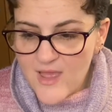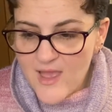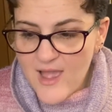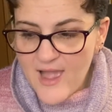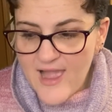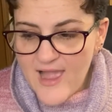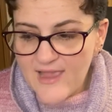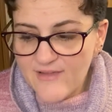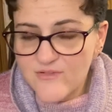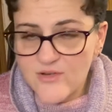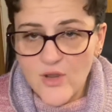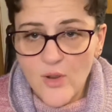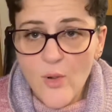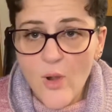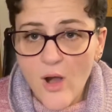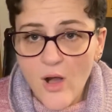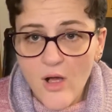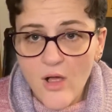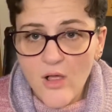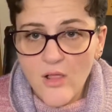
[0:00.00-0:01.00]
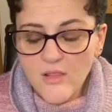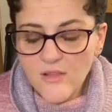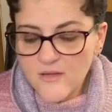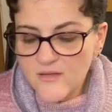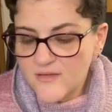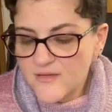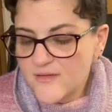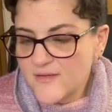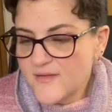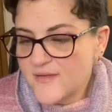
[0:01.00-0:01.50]
I have no haul,
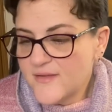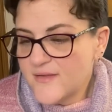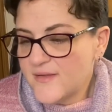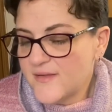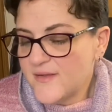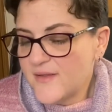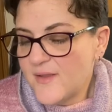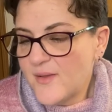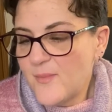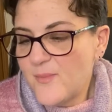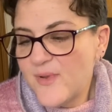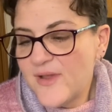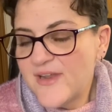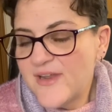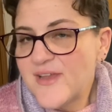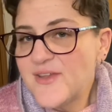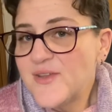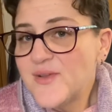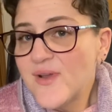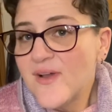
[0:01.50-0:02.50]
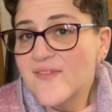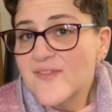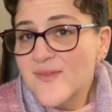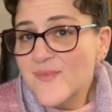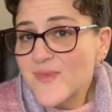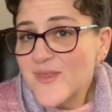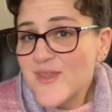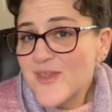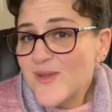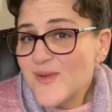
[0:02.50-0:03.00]
but I do have
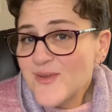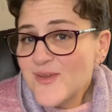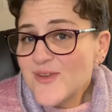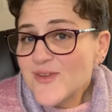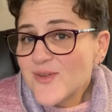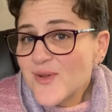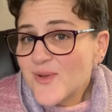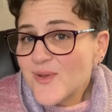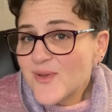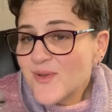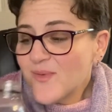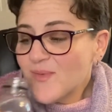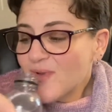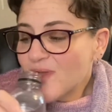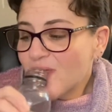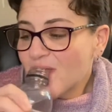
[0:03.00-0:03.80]
something cute to show you.